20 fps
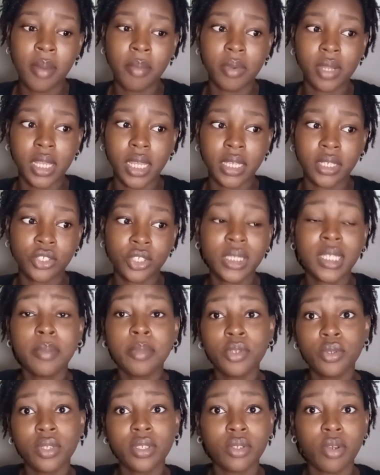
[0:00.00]
but like, just
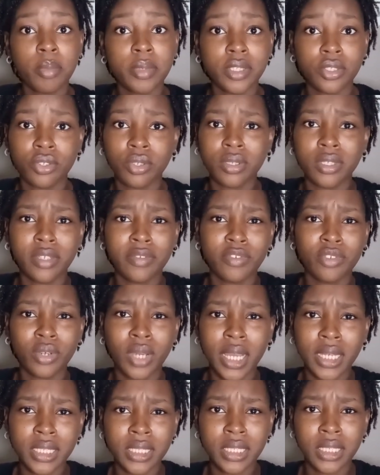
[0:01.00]
let me know in the comment section if you're
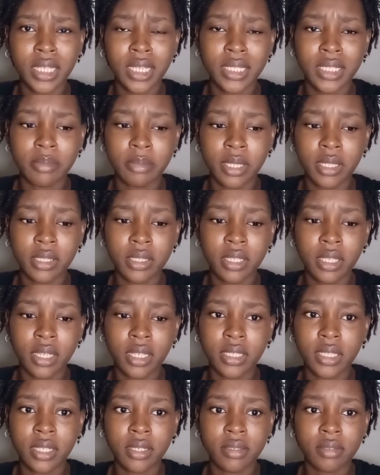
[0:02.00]
actually getting me anything
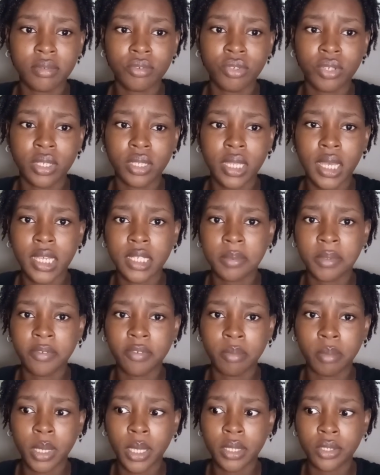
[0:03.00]
and then you can ask me
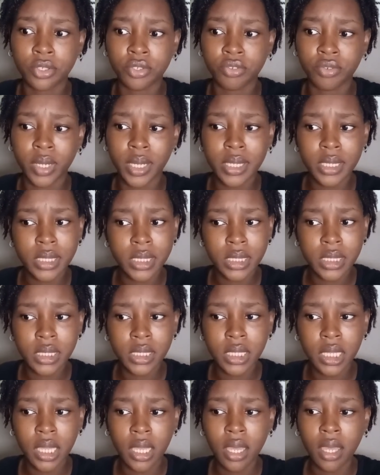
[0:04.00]
for my address.